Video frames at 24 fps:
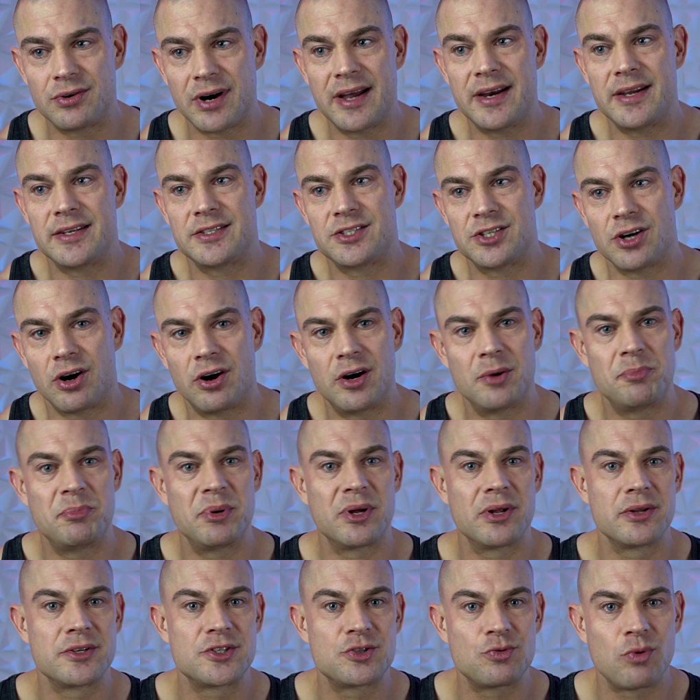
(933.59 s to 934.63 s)
right? It's a hard
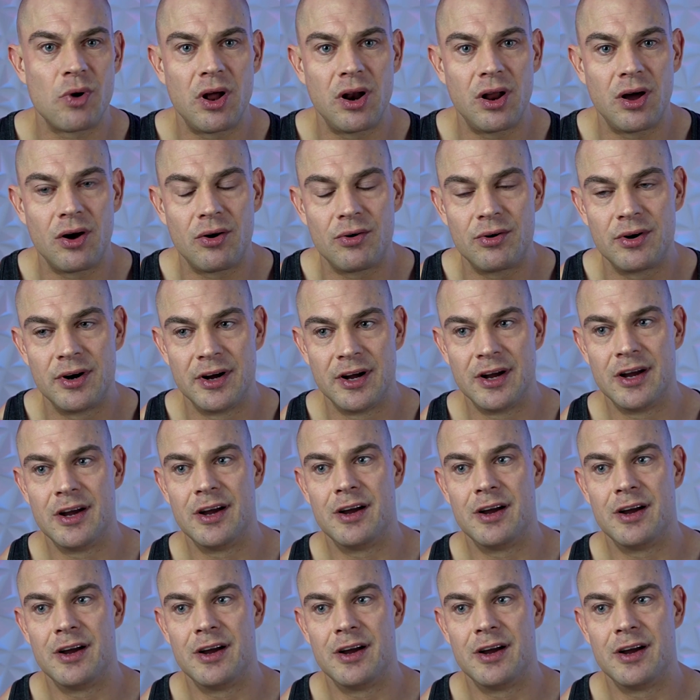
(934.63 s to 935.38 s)
pill to swallow.